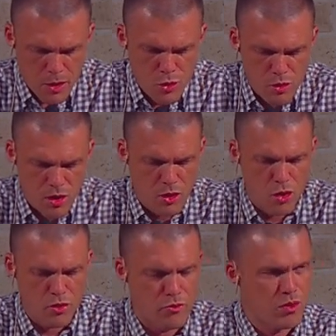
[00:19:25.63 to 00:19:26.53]
You are a
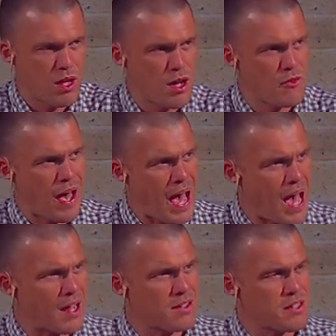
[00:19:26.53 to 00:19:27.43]
God of love.
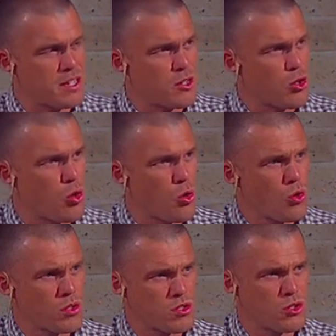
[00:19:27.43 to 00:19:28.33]
Act in
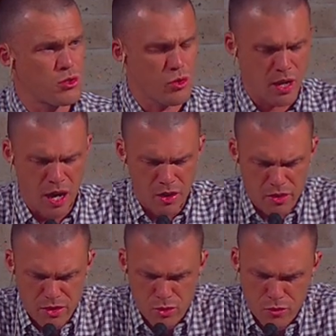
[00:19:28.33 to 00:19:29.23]
accordance to your
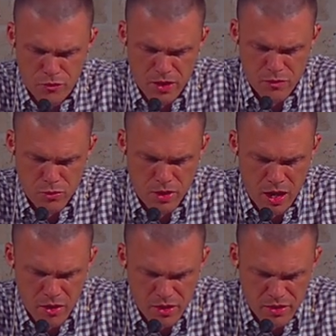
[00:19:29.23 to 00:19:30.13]
character, your faithful
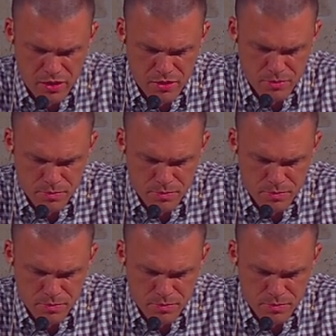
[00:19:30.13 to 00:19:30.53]
character.